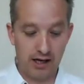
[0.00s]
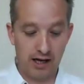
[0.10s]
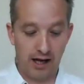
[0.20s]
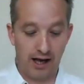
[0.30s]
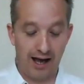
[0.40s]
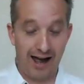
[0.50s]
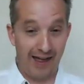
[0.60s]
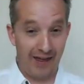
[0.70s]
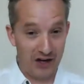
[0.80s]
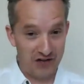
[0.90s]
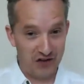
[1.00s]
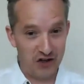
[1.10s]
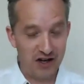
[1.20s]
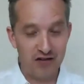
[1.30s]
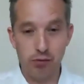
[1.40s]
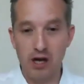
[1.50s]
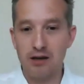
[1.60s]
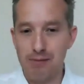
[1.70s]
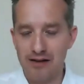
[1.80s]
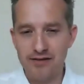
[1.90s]
If you break
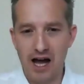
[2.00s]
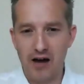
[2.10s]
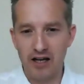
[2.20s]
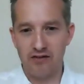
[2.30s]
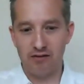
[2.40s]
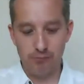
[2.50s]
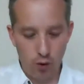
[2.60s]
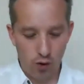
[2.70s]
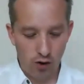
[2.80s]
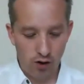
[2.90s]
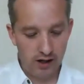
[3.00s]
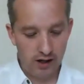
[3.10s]
the math down even more,